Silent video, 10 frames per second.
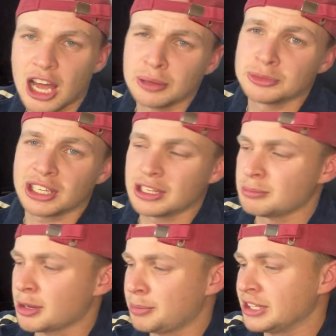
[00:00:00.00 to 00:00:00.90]
I'm taking
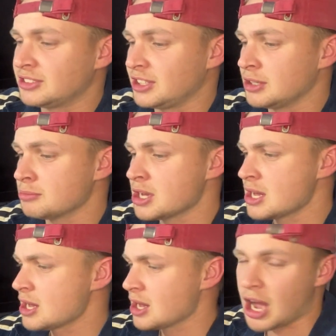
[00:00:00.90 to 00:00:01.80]
my best team.
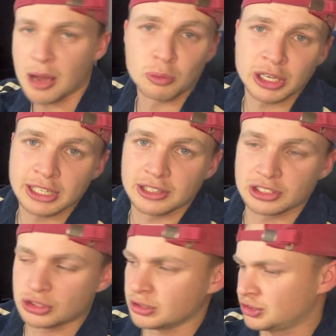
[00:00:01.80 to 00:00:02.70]
I'm winning
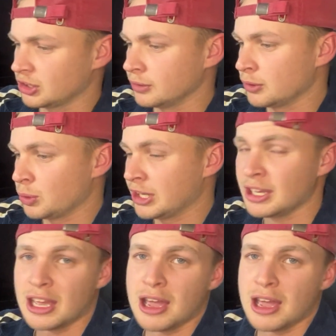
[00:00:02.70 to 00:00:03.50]
this silverware.